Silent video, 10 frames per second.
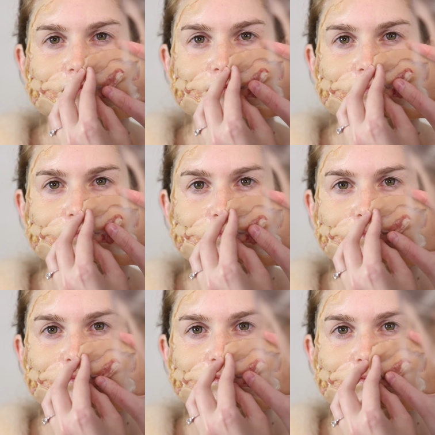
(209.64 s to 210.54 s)

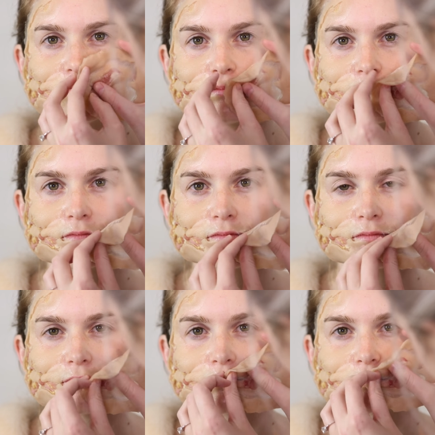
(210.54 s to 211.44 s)
adhesive, placing
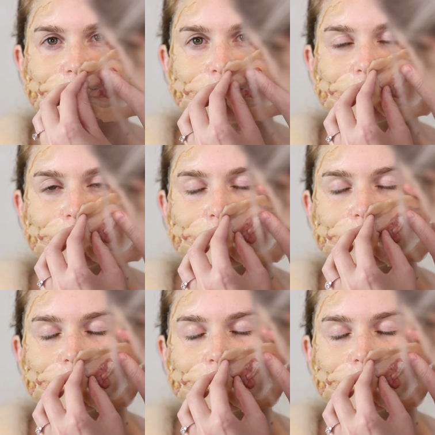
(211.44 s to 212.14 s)
the piece against